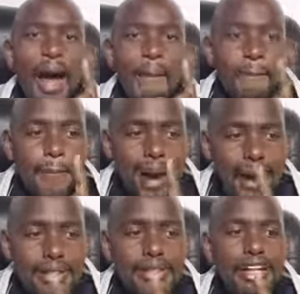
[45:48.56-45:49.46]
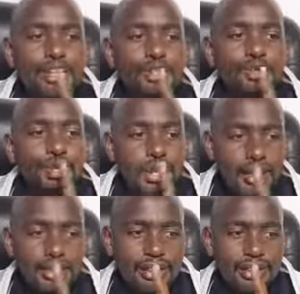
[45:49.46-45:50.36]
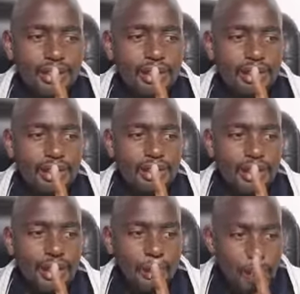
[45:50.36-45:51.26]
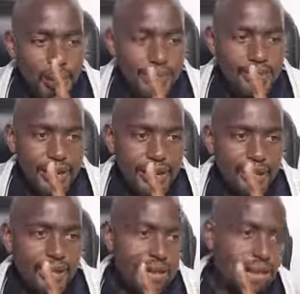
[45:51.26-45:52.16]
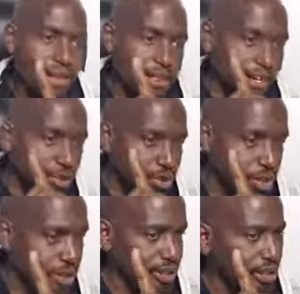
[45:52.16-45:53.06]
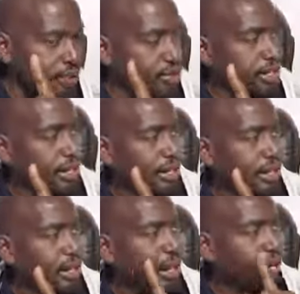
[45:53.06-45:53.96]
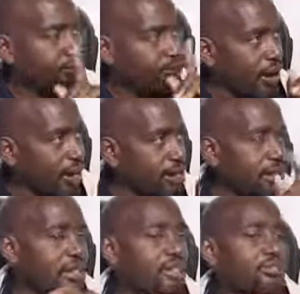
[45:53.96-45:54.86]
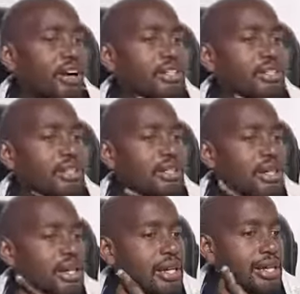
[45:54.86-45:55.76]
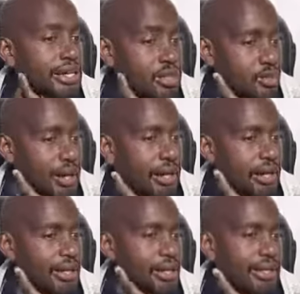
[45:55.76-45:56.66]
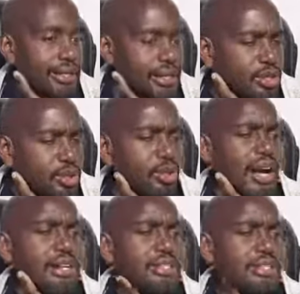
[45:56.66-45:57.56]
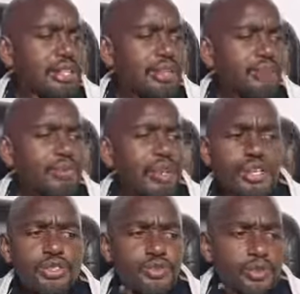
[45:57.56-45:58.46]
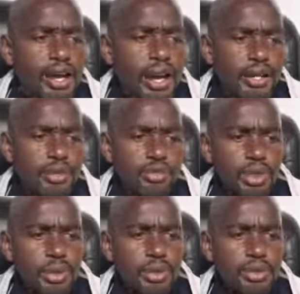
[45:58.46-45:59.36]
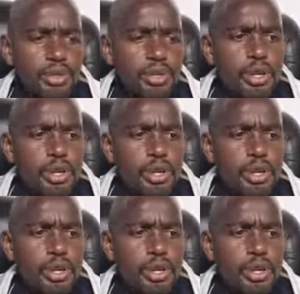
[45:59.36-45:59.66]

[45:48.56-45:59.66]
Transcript: A man can do nothing better than to eat and drink and find satisfaction in his work. This too I see is from the hand of the Lord.